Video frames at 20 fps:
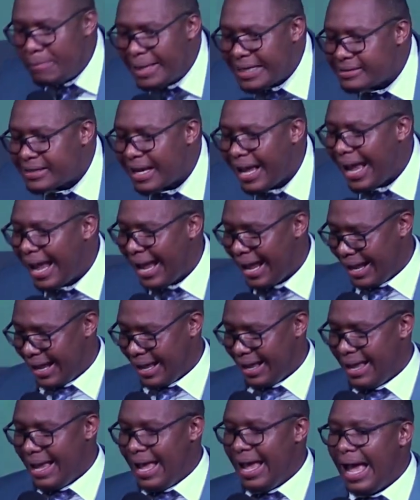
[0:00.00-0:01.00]
meet her
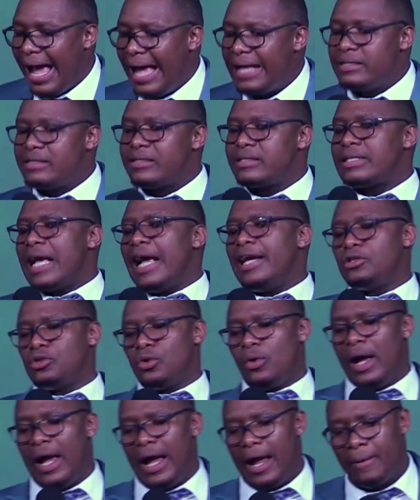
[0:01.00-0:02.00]
and say
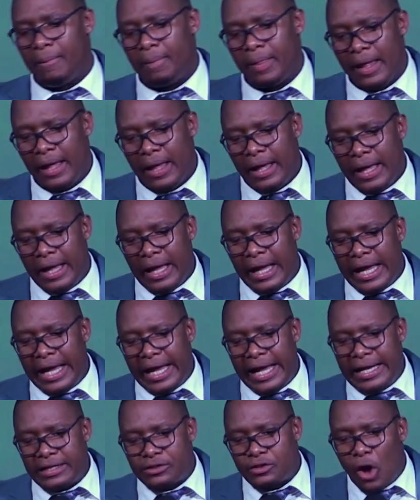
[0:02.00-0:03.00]
to her
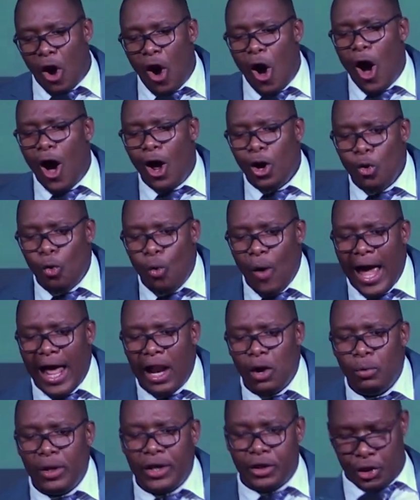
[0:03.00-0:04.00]
is all
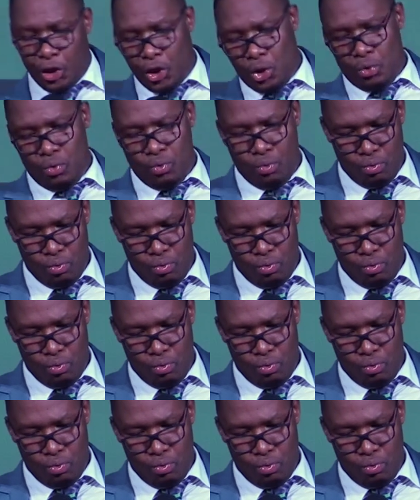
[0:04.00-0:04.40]
well with you?